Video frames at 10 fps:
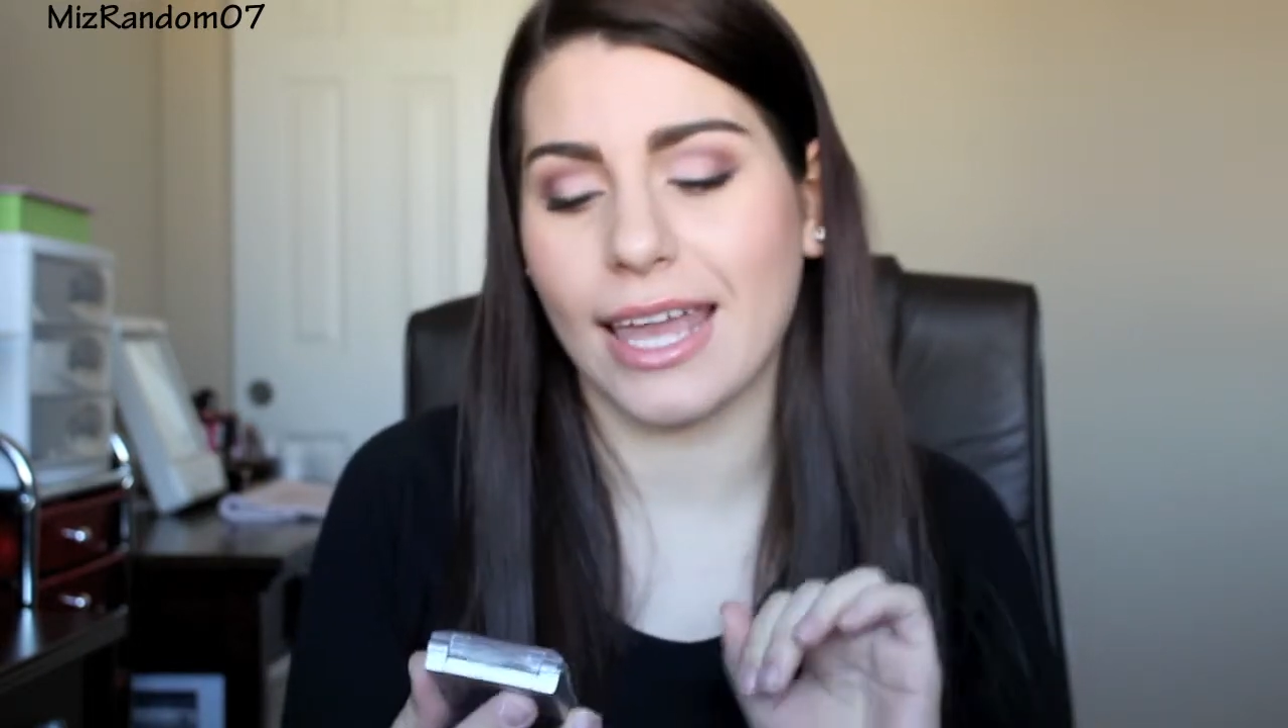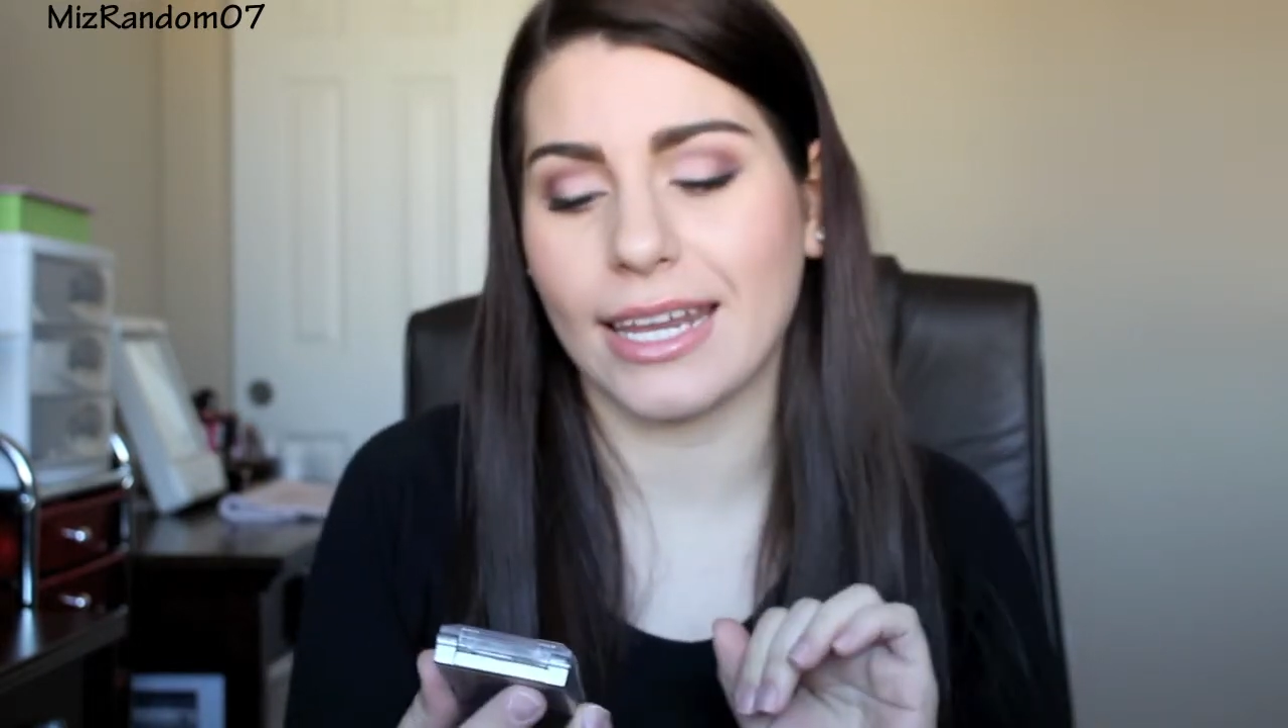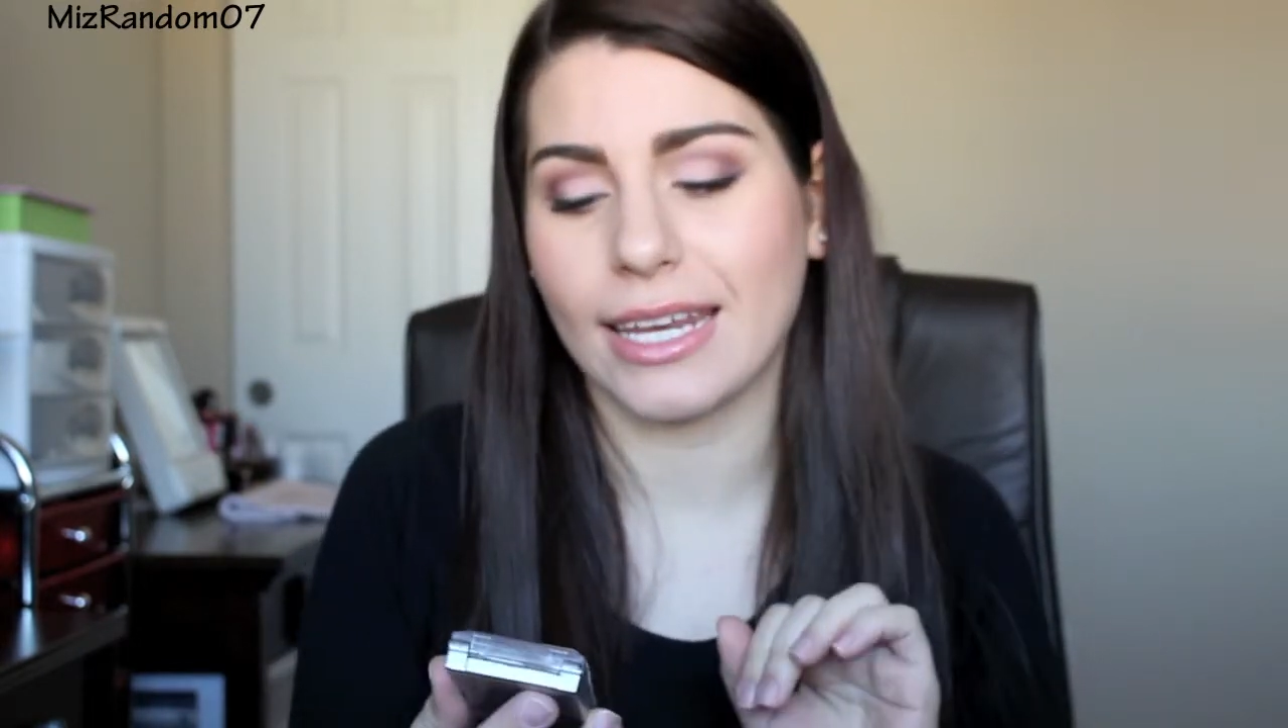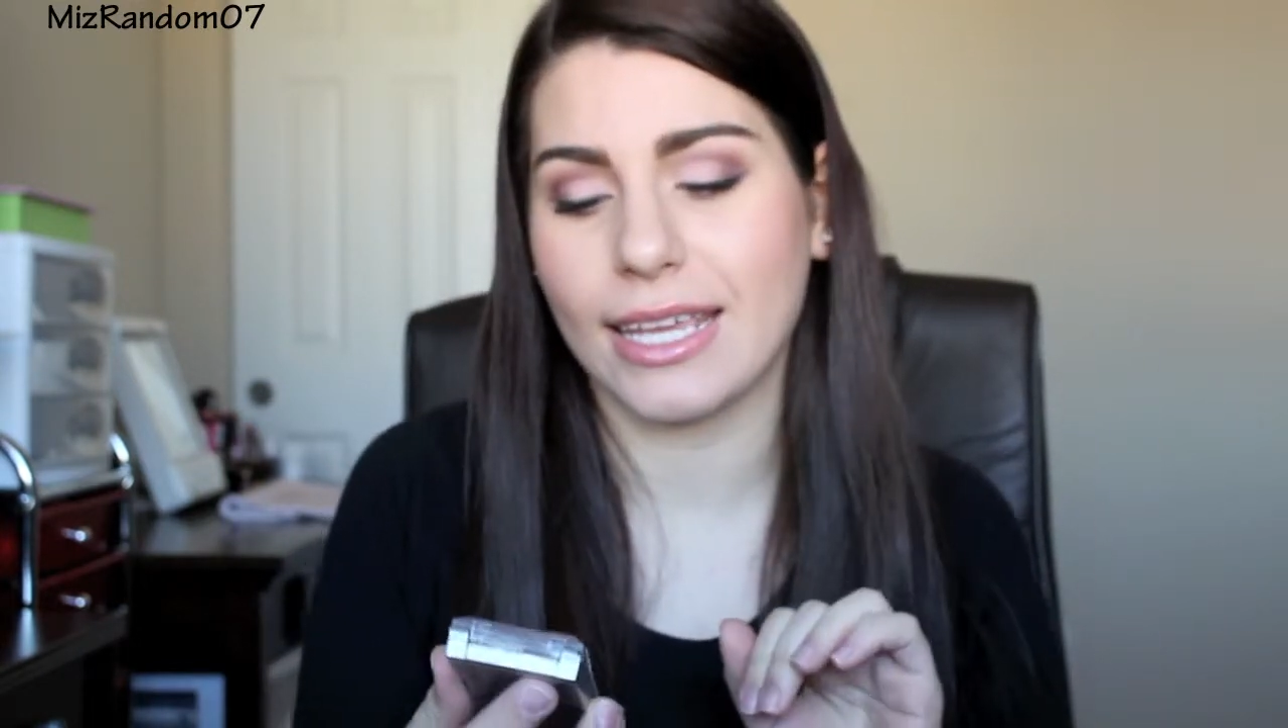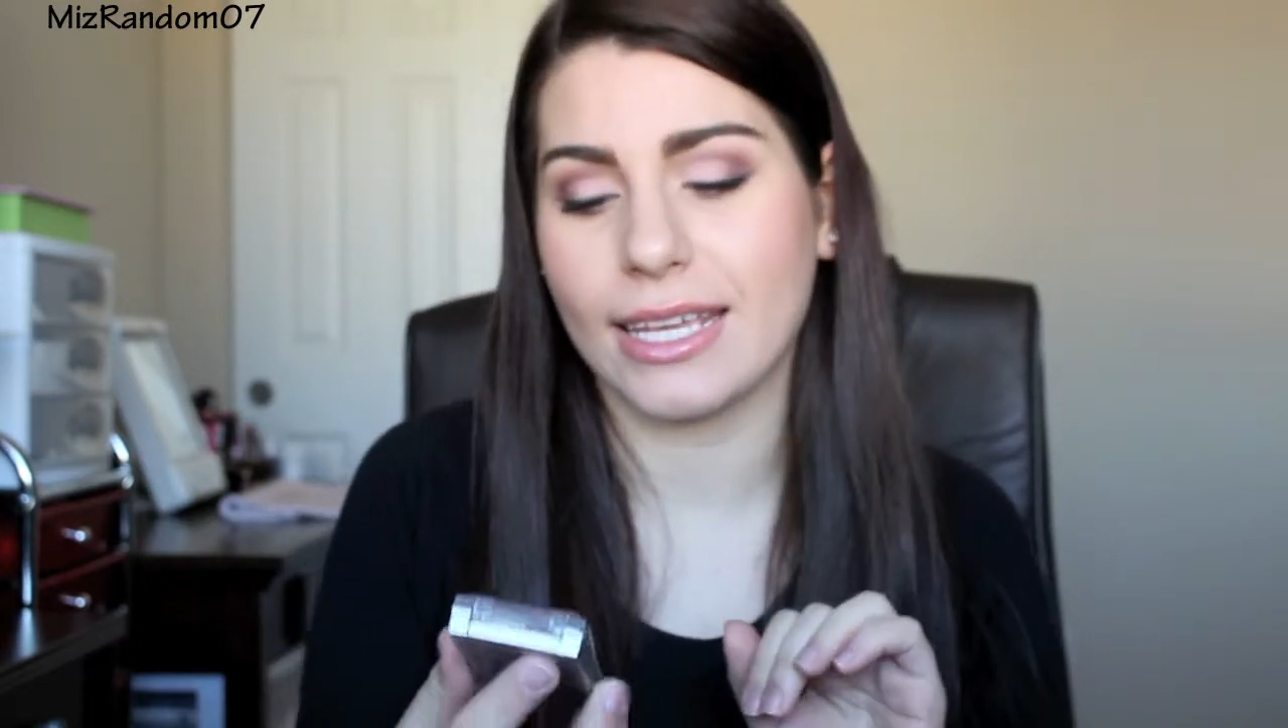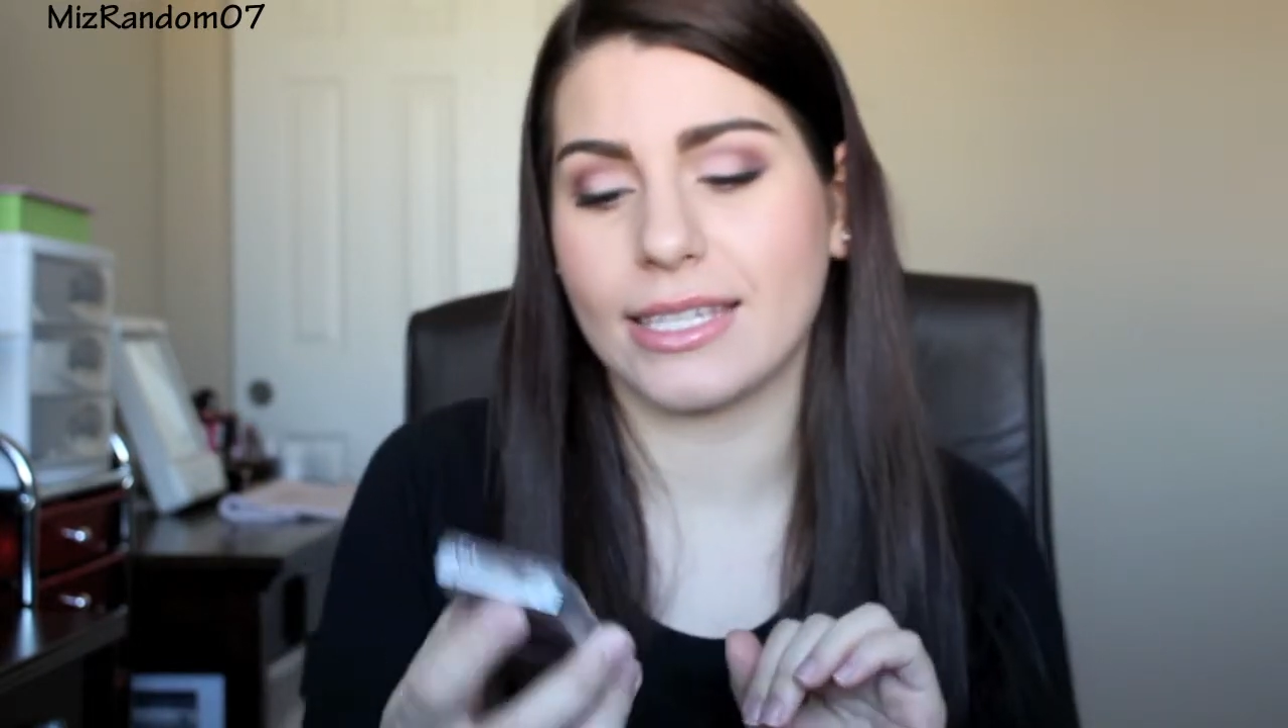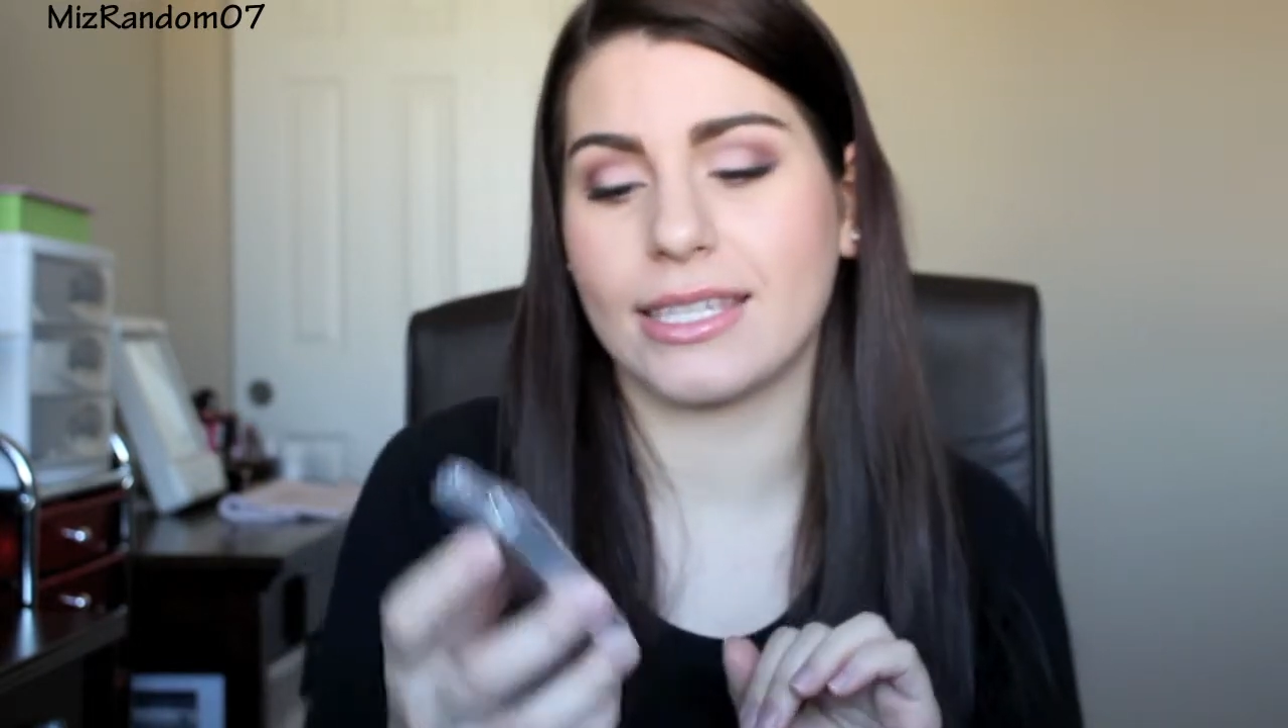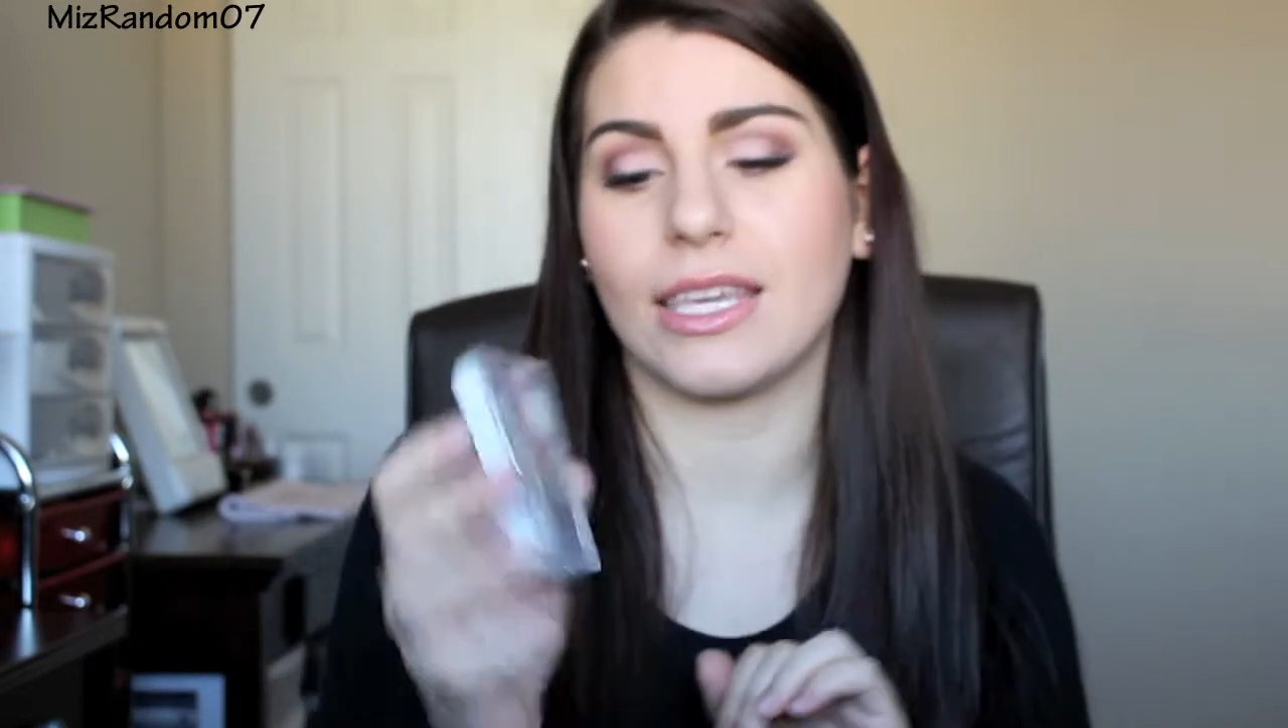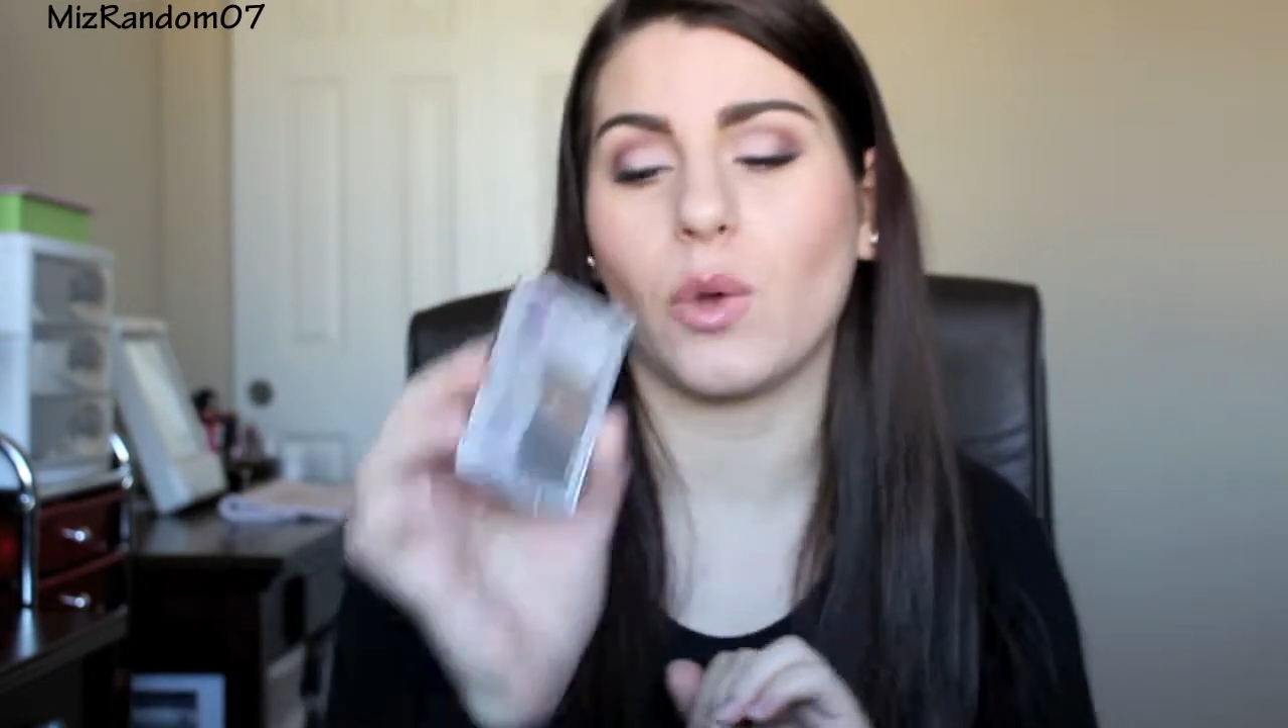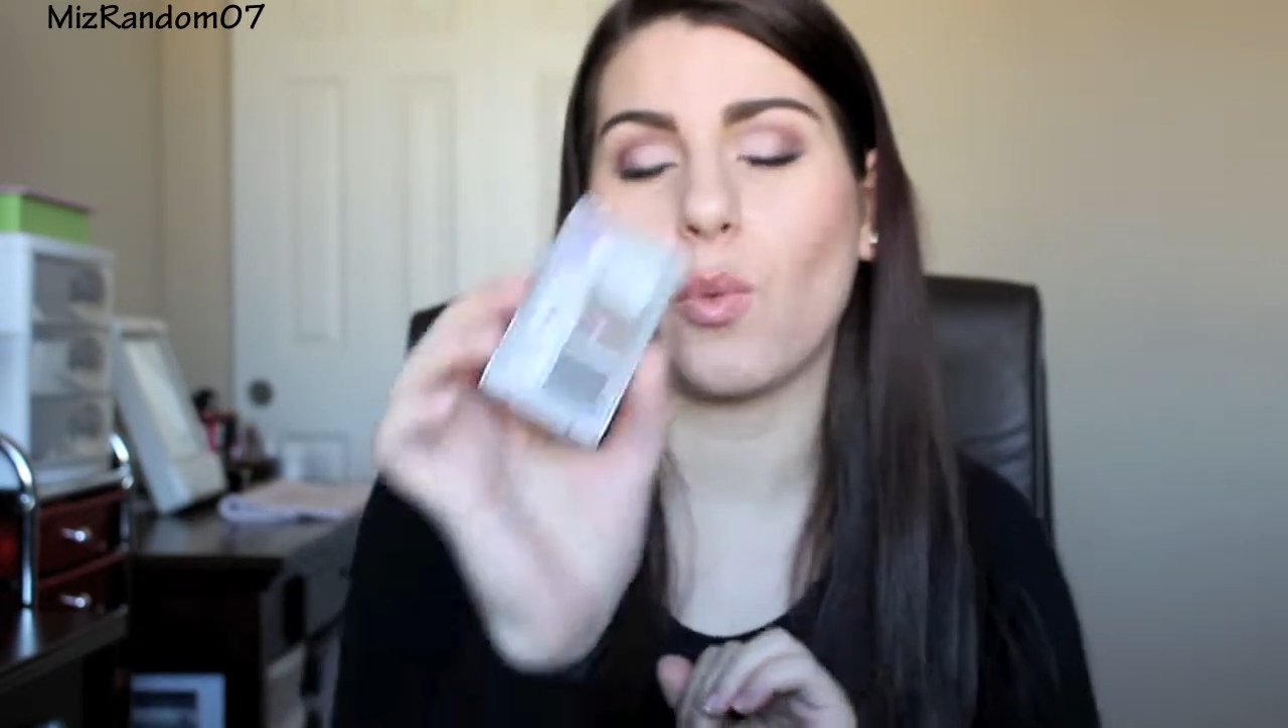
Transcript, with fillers: And it is the